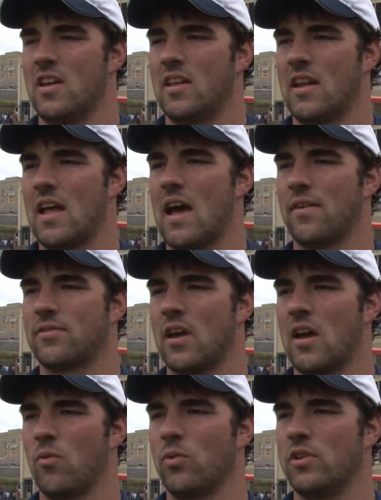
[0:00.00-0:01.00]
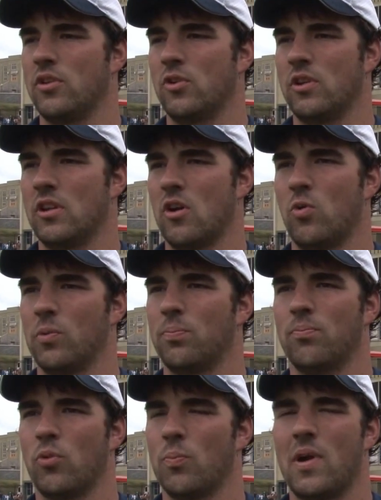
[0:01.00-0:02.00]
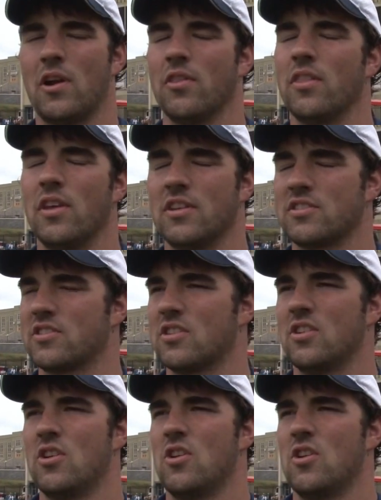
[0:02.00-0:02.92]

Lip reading: And at halftime, we knew, you know, we're better than this.